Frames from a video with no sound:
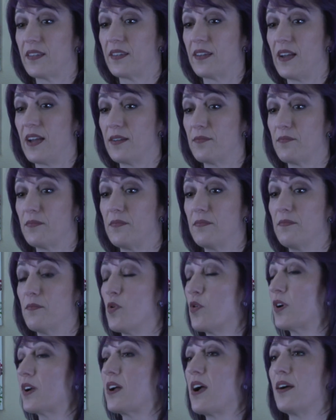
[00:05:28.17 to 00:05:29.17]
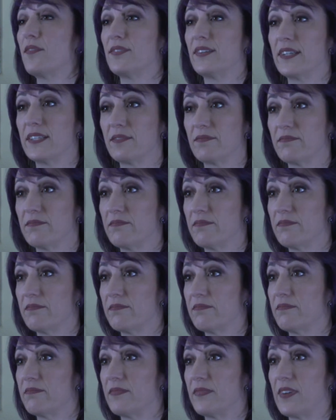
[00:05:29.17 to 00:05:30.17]
I'm more confident.
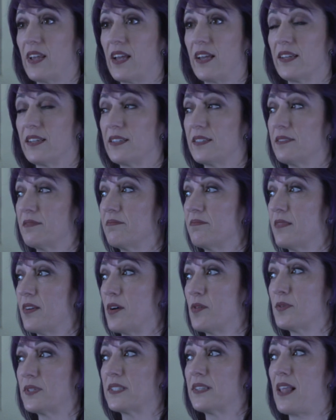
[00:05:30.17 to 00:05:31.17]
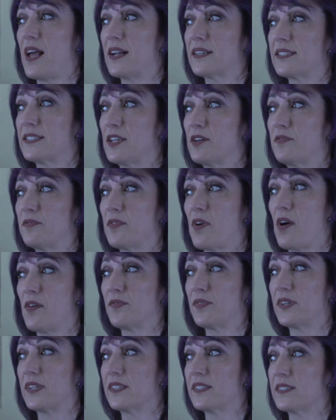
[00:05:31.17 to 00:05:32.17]
I always lacked
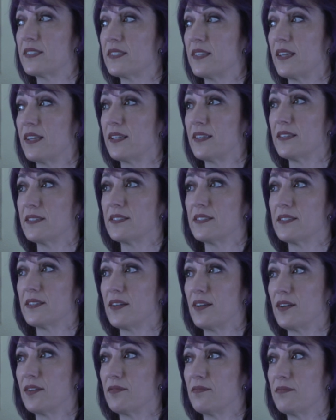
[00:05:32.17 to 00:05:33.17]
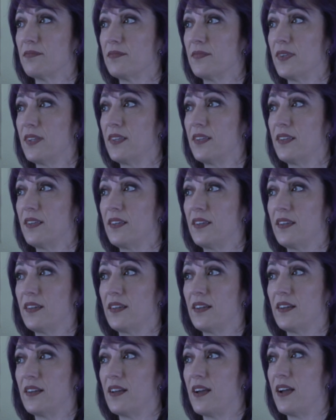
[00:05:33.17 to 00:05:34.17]
self-confidence, and
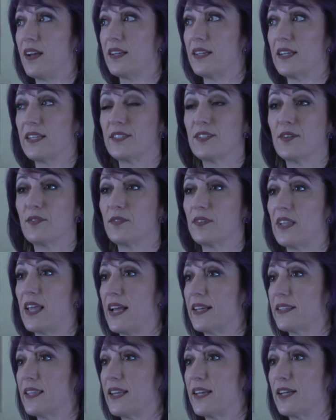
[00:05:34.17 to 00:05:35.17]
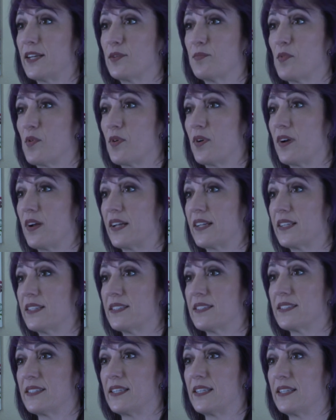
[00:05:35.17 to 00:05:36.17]
I don't lack that anymore. I can
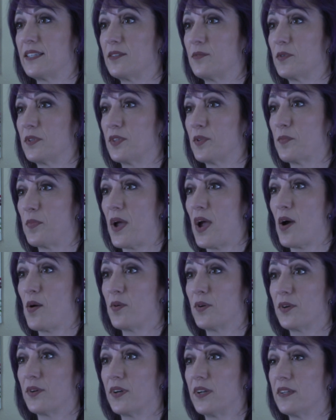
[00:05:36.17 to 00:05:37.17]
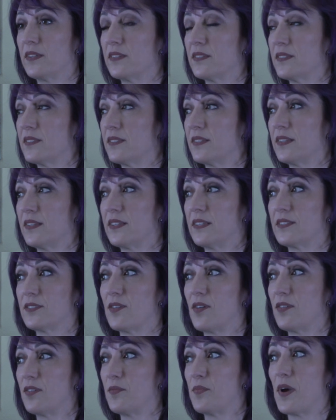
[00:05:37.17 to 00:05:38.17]
see with the power, and it's
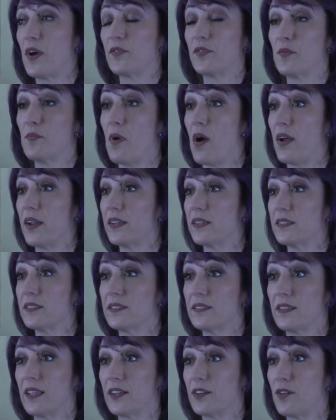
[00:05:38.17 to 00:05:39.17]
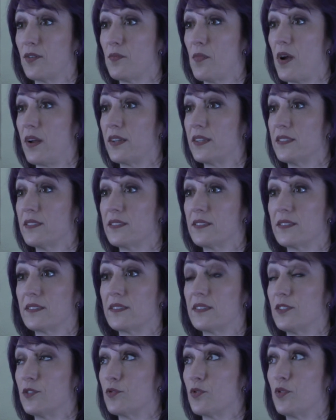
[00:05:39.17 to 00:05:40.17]
all about the mind. Like, our minds
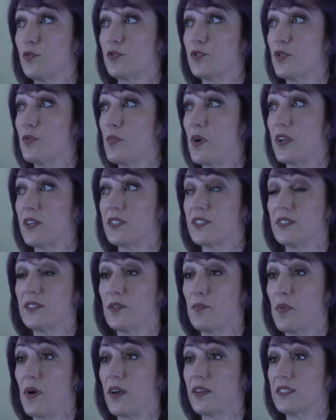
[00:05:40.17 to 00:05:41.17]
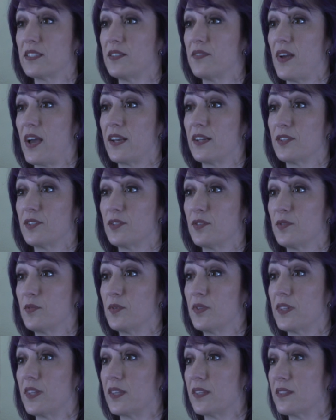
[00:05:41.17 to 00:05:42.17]
control so much, and the positive attitude
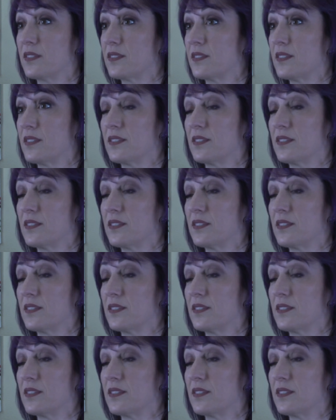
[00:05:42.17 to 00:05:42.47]
with things.